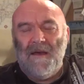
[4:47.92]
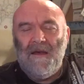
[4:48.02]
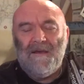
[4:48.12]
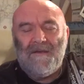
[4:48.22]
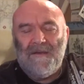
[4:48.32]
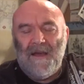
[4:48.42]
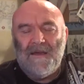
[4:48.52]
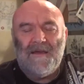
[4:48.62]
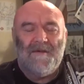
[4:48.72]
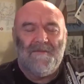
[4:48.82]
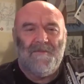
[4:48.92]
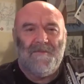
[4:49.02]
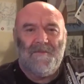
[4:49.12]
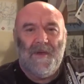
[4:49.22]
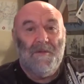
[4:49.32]
it's like,
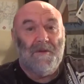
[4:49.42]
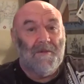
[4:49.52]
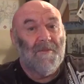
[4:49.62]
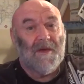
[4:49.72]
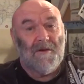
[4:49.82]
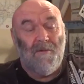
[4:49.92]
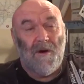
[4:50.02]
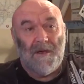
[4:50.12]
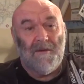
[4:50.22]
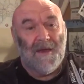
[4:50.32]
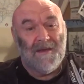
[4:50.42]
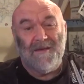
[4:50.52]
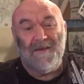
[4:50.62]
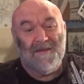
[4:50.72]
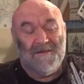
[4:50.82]
people can be quite
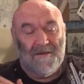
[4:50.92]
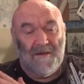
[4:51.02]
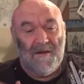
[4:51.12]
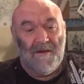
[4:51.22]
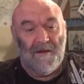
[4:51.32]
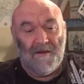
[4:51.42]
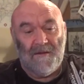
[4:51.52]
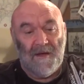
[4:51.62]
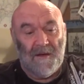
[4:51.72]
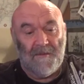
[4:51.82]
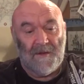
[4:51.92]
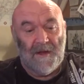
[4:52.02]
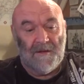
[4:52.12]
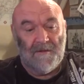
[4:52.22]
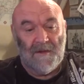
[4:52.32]
amazing at times,
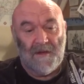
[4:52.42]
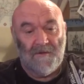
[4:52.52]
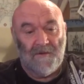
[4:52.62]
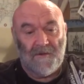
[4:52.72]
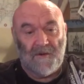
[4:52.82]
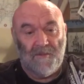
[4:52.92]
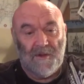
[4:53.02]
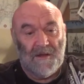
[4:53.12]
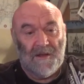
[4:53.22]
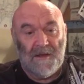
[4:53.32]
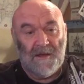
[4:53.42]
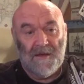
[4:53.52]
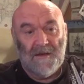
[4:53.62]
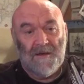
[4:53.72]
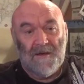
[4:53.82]
and just completely...
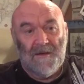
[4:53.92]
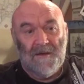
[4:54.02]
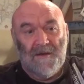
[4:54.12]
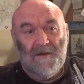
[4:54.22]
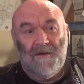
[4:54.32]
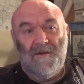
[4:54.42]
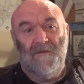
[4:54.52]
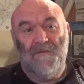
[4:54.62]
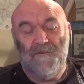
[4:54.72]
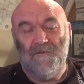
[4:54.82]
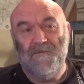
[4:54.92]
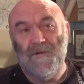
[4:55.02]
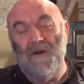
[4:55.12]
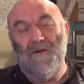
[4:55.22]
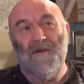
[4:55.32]

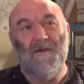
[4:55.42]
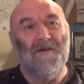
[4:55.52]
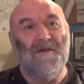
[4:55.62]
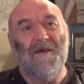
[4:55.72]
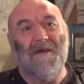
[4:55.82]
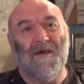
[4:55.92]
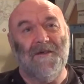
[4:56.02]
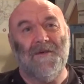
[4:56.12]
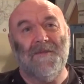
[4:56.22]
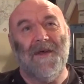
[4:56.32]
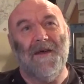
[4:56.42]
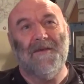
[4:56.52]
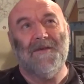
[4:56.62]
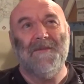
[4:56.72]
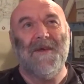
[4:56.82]
You know, you kind of
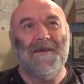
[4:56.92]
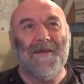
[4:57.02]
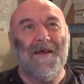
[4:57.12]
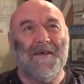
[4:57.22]
sometimes